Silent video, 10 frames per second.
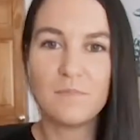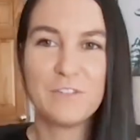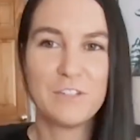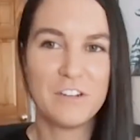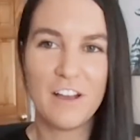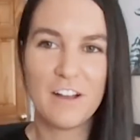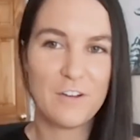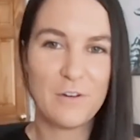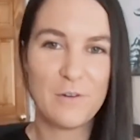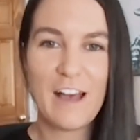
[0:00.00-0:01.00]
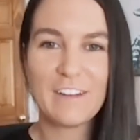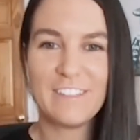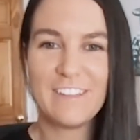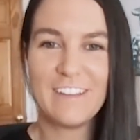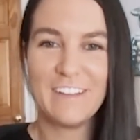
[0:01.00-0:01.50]
So you're not going back
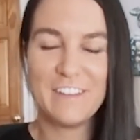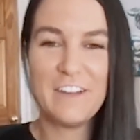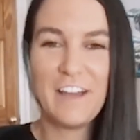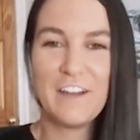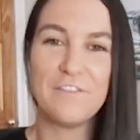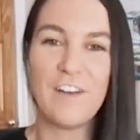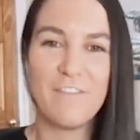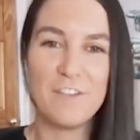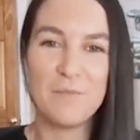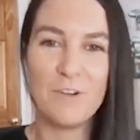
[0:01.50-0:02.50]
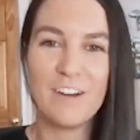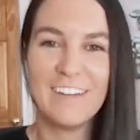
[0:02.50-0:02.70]
to the 9-to-5 anymore.